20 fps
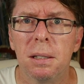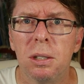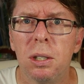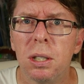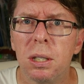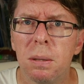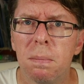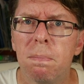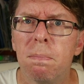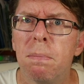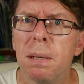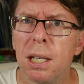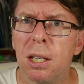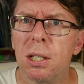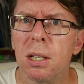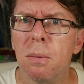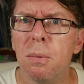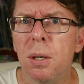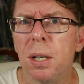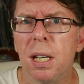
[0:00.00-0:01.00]
just
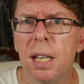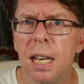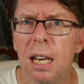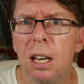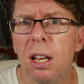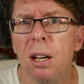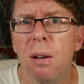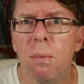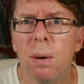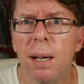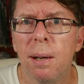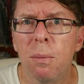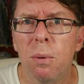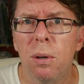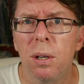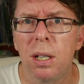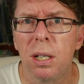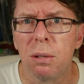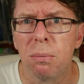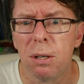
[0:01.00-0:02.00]
because I wanted a lightweight
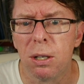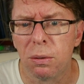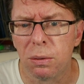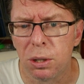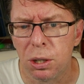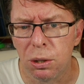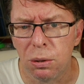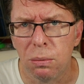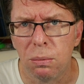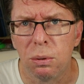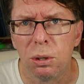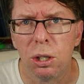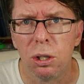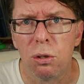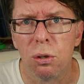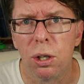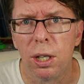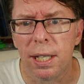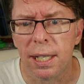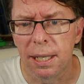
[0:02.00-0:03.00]
one as well to
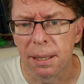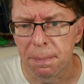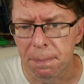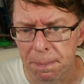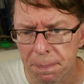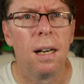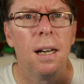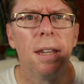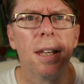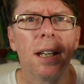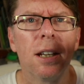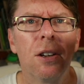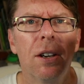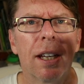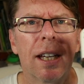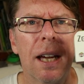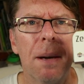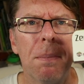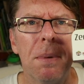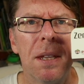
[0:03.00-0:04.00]
try there. They've got
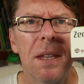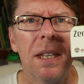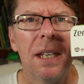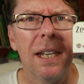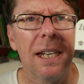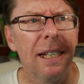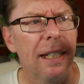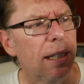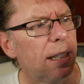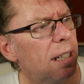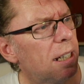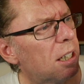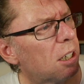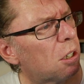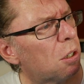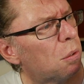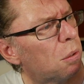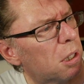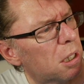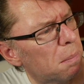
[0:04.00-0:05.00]
a couple of these. These are
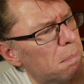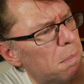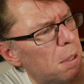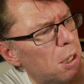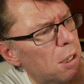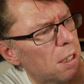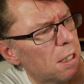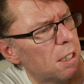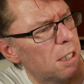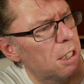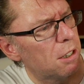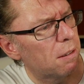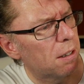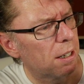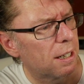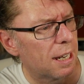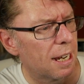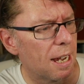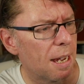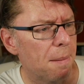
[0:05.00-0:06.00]
called the Pi Zero
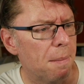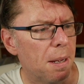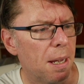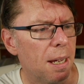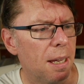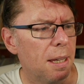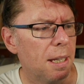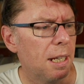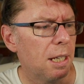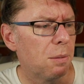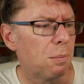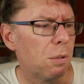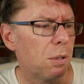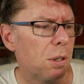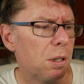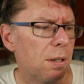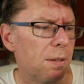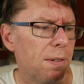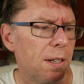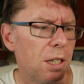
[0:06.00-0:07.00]
Cam, and these
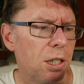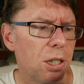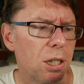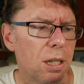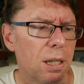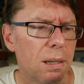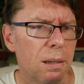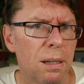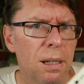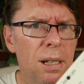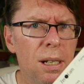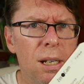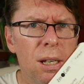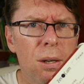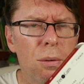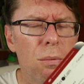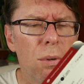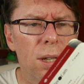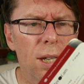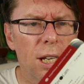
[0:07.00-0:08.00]
ones feature
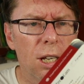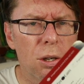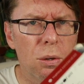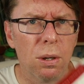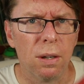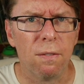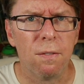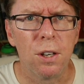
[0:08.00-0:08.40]
what they call a